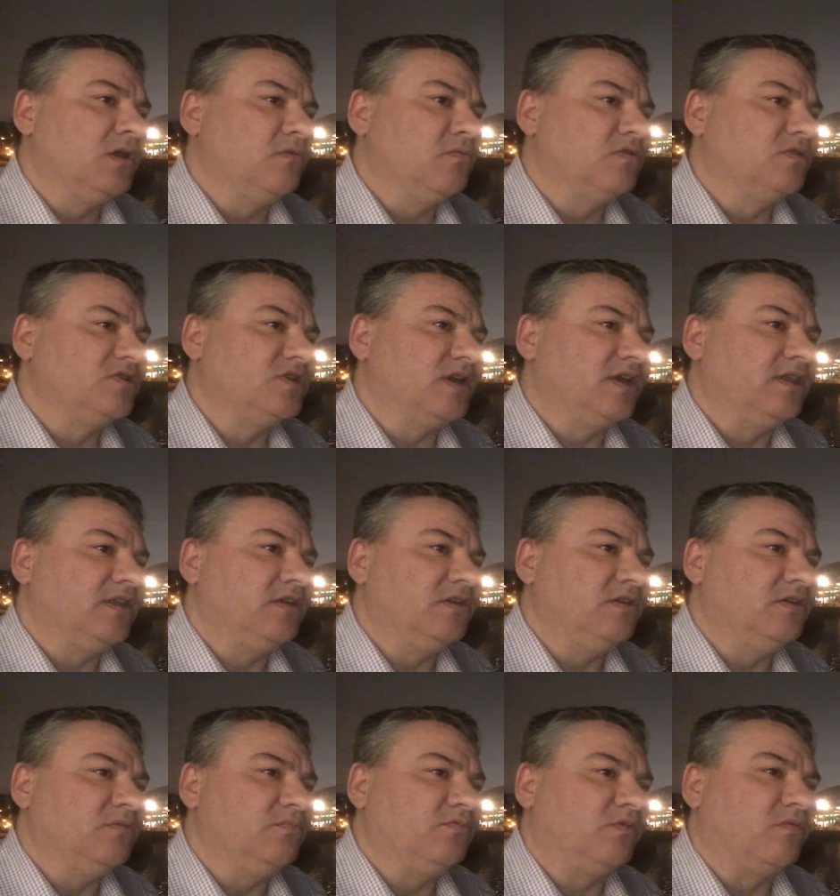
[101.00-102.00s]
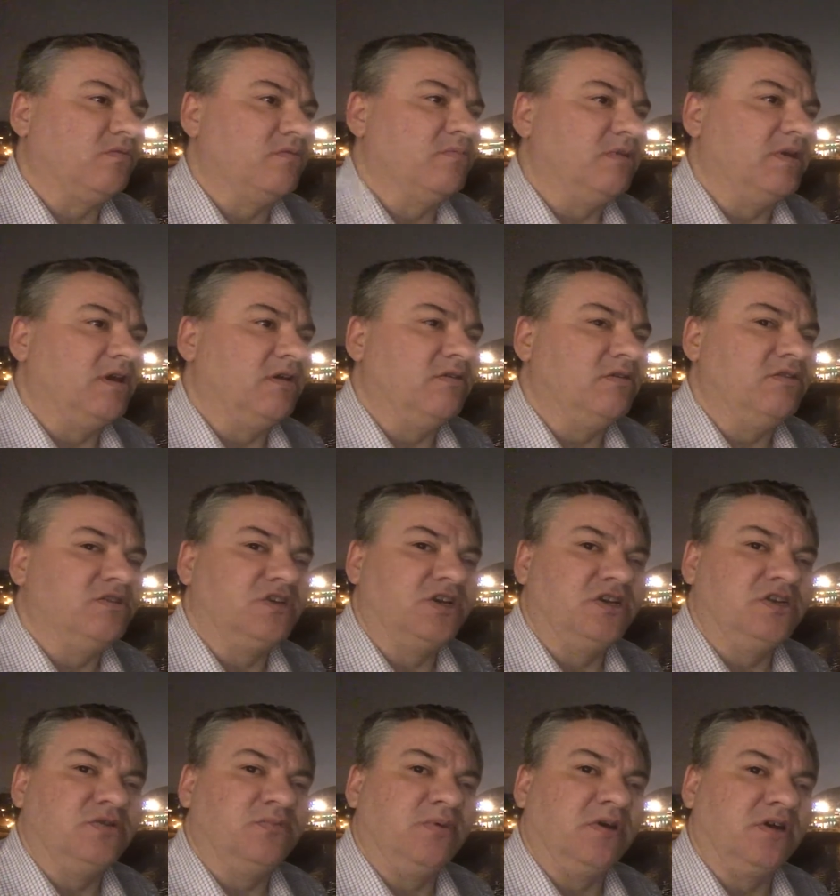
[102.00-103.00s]
we're saying that you'd probably only
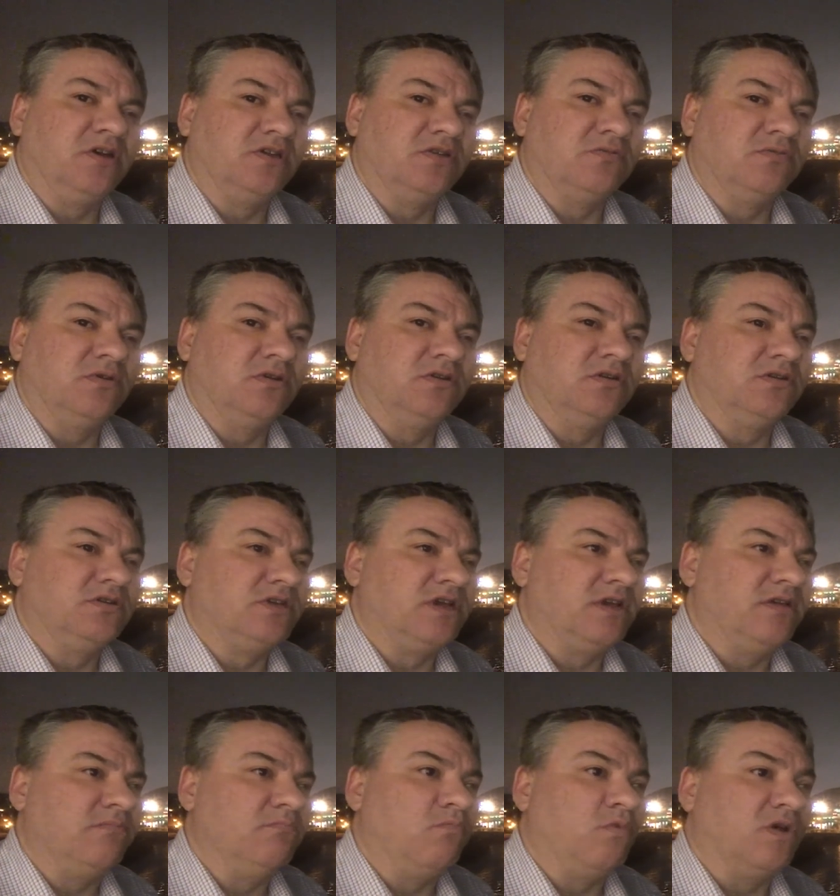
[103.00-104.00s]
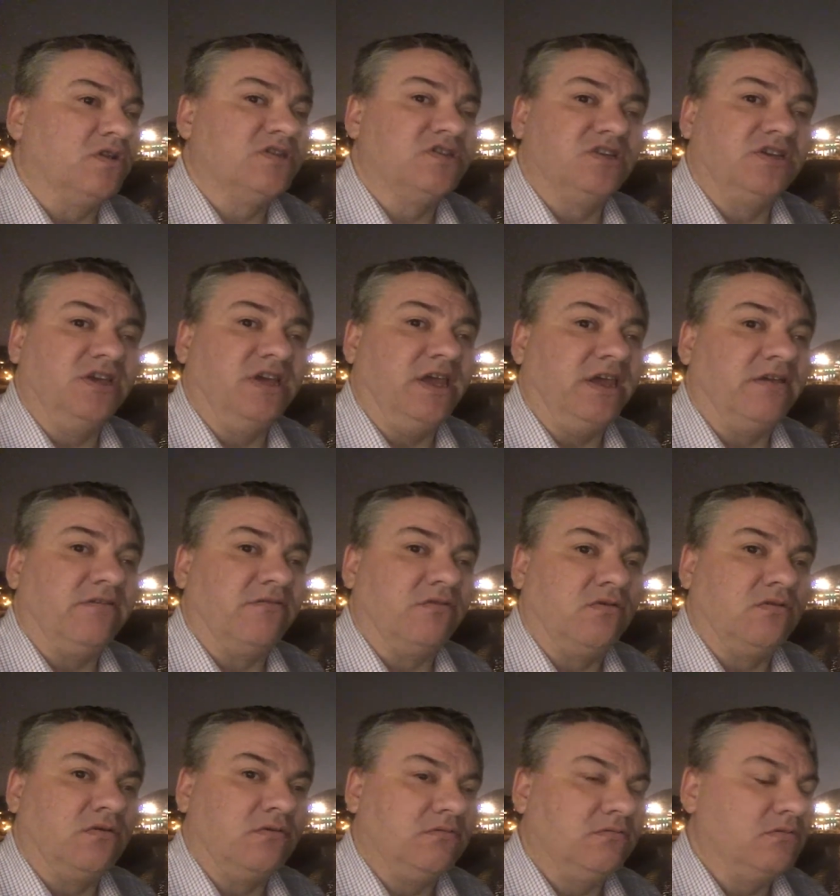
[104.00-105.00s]
change your password say once a year,
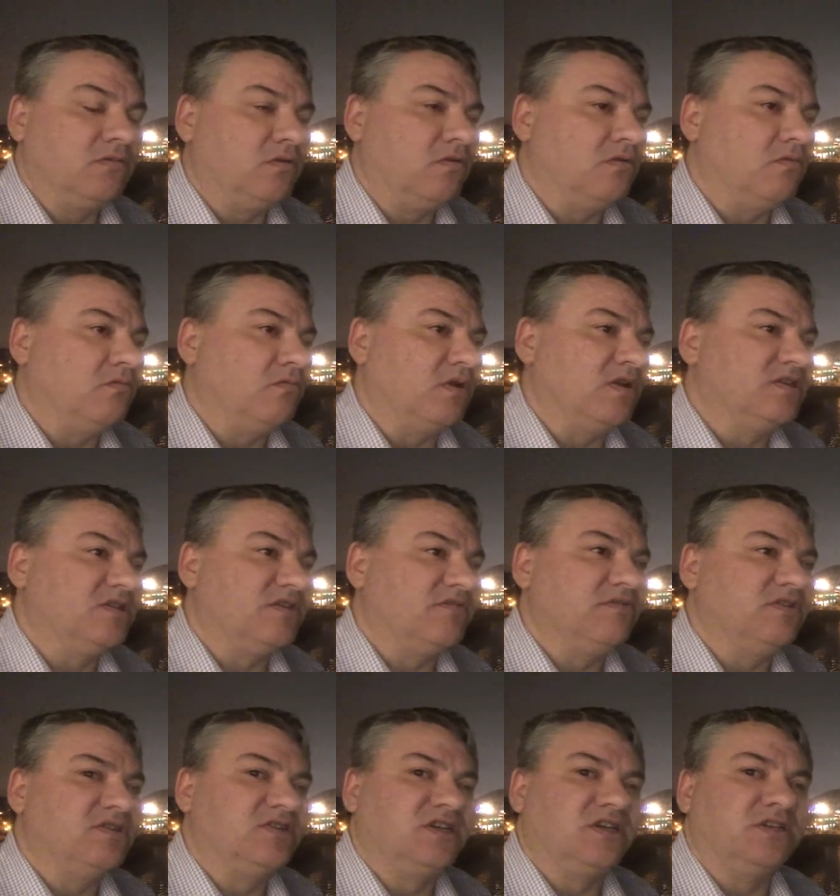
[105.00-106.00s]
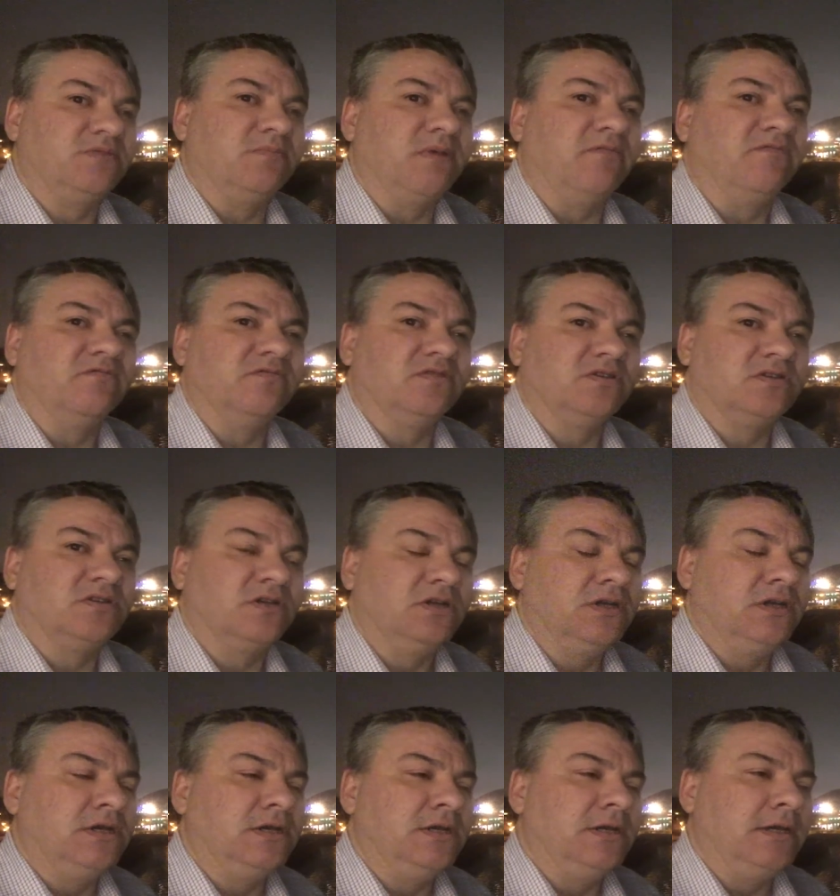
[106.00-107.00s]
or, or once every six months,
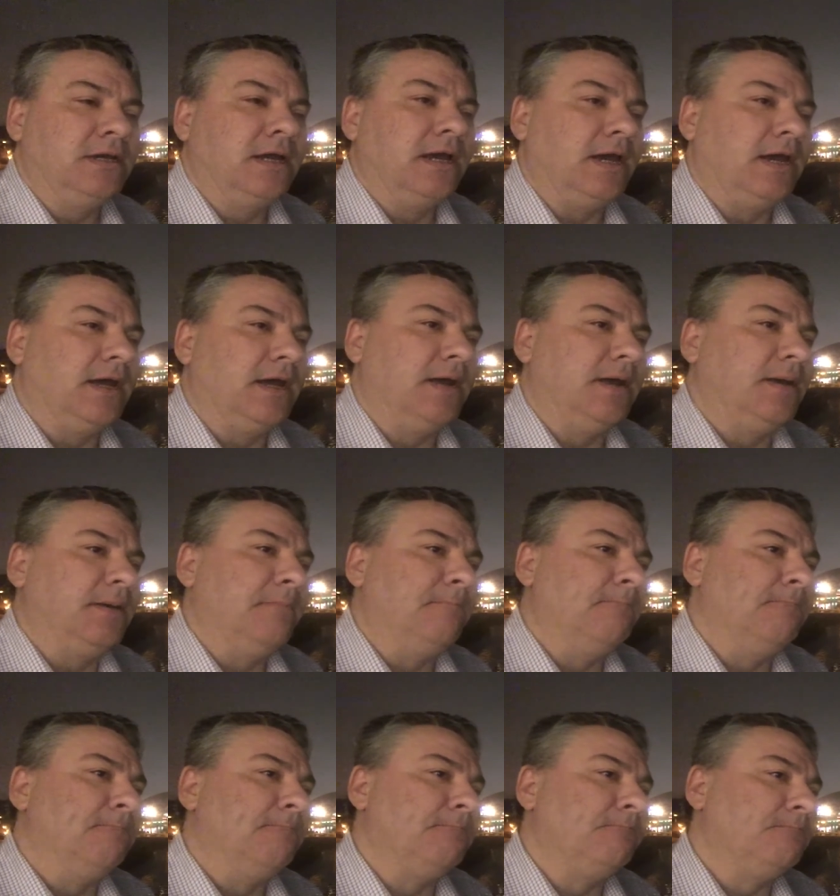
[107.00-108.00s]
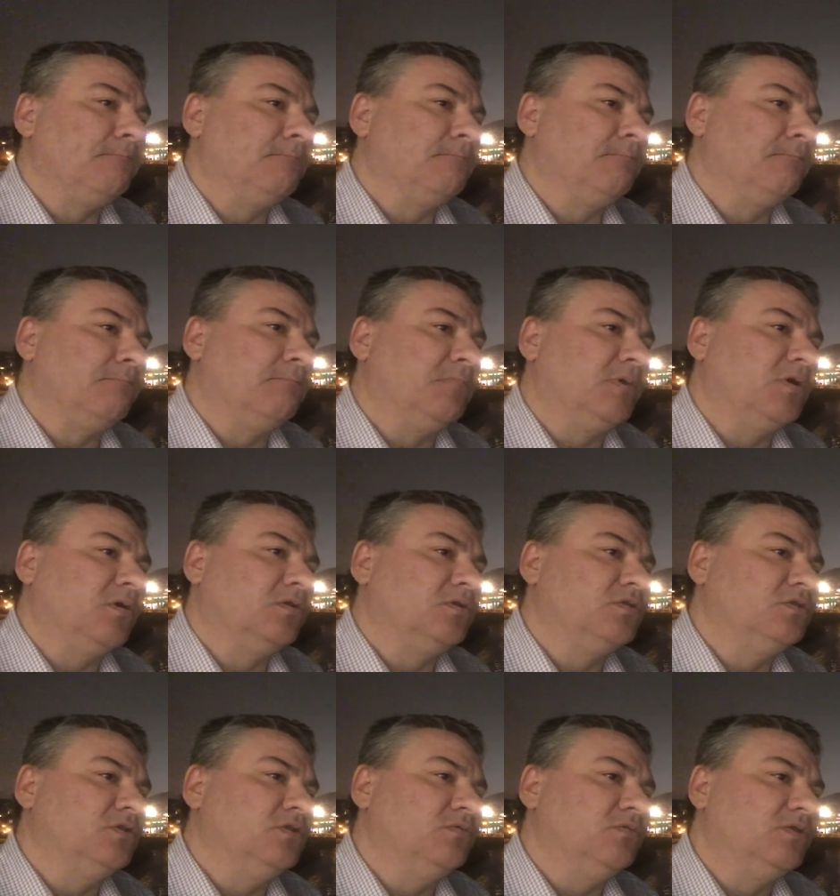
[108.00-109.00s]
um, but
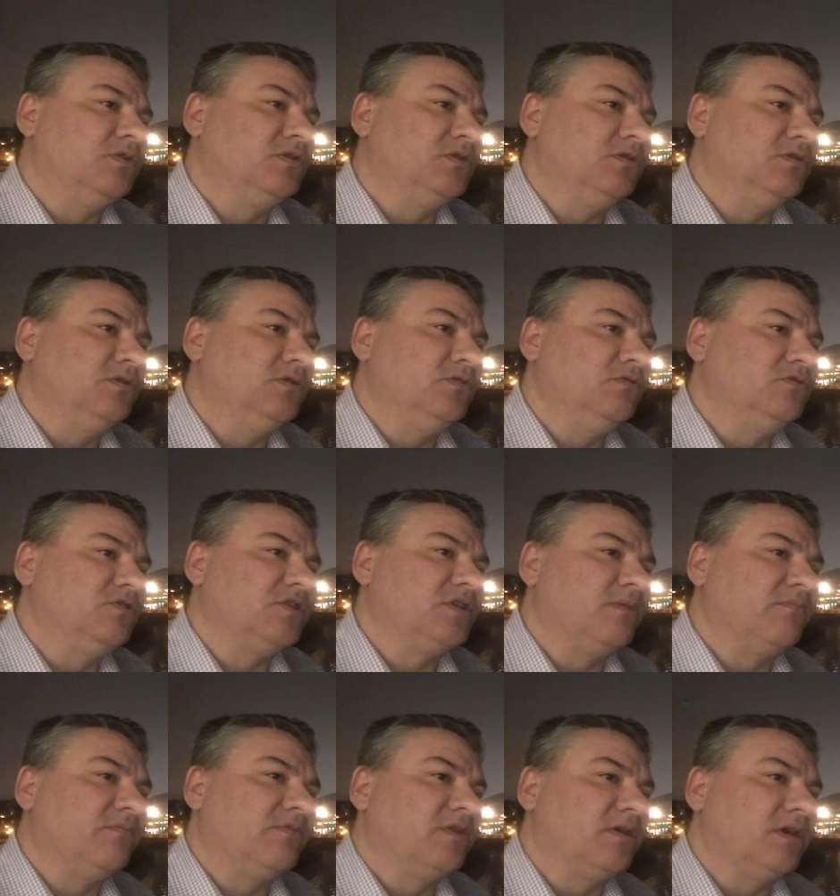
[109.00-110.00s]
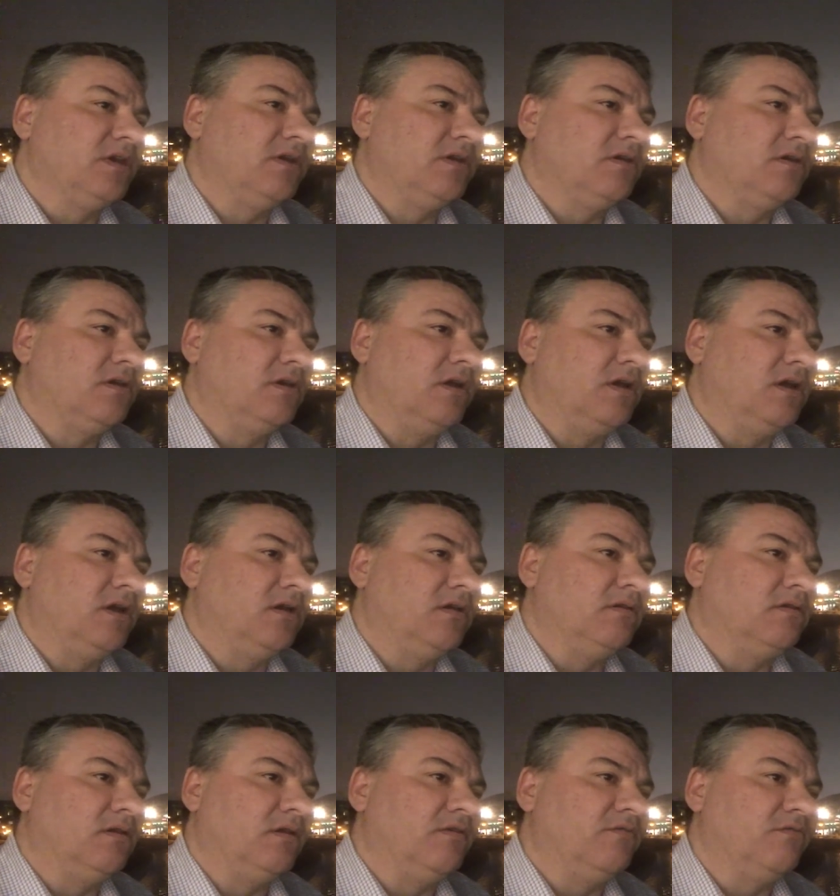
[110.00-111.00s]
you would use something
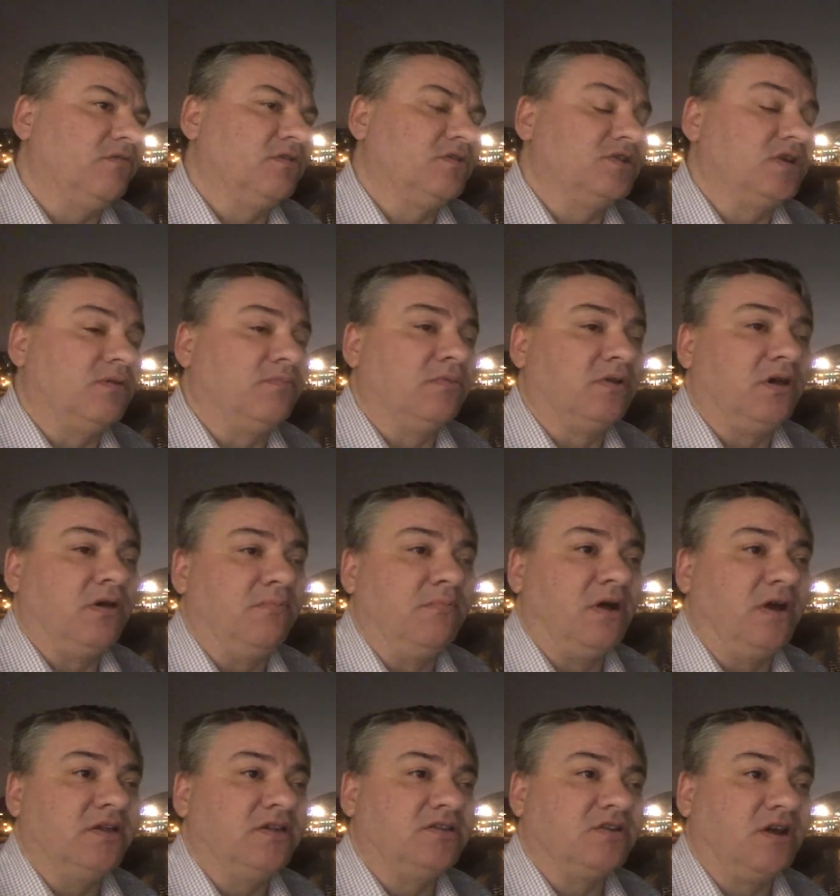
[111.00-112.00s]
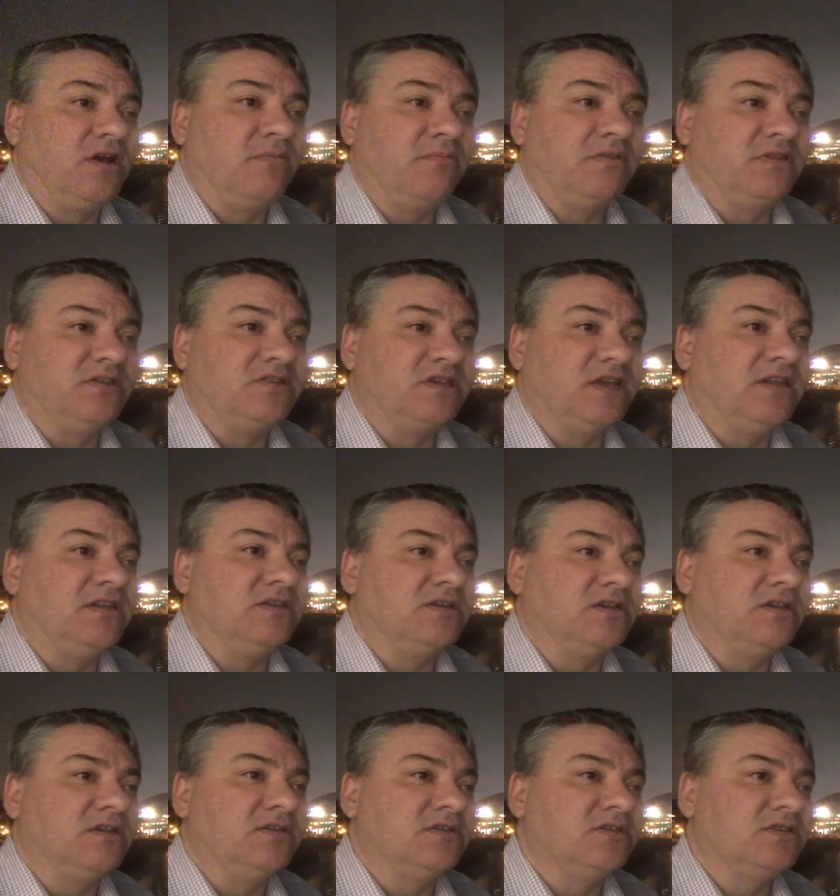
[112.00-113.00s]
uh, like, for example, I might type the
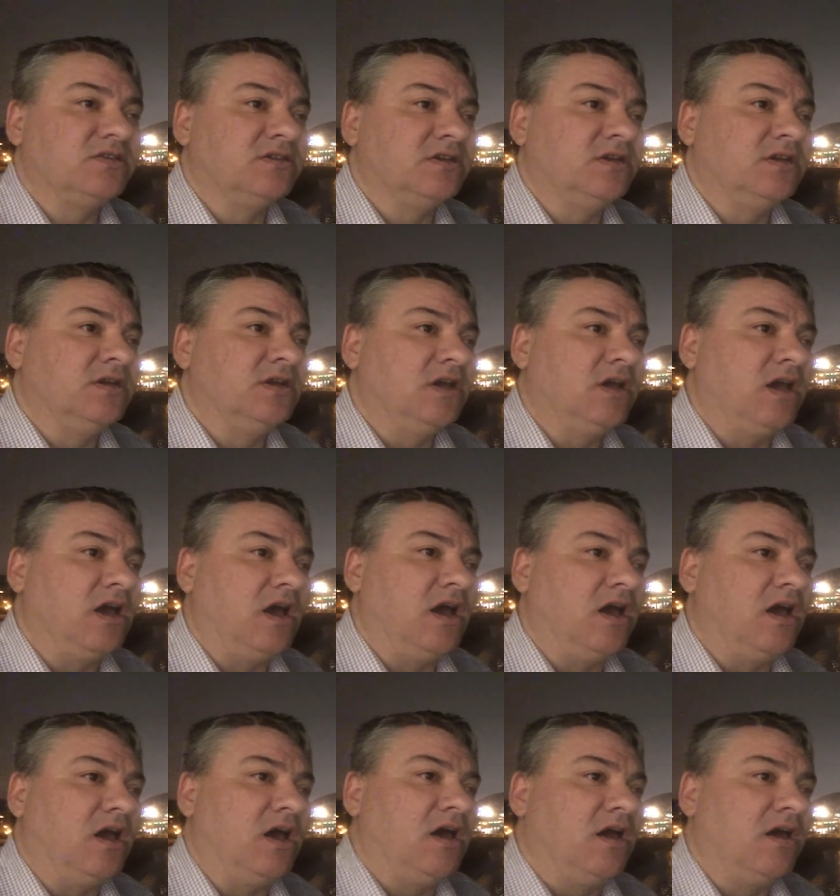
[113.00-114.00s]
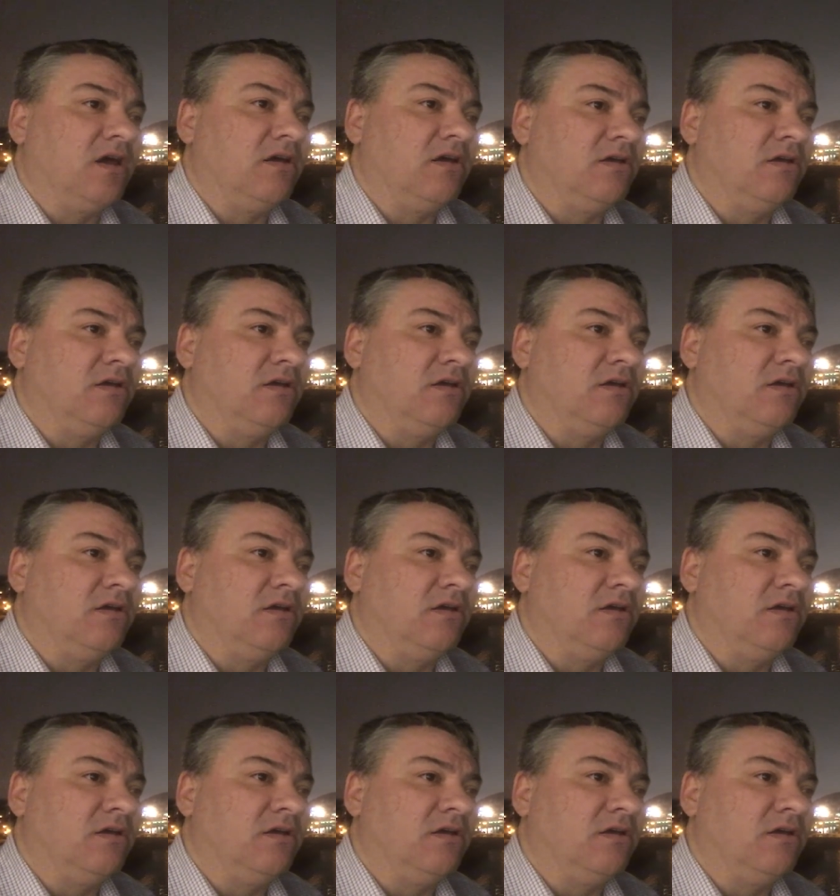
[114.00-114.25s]
sentence uh,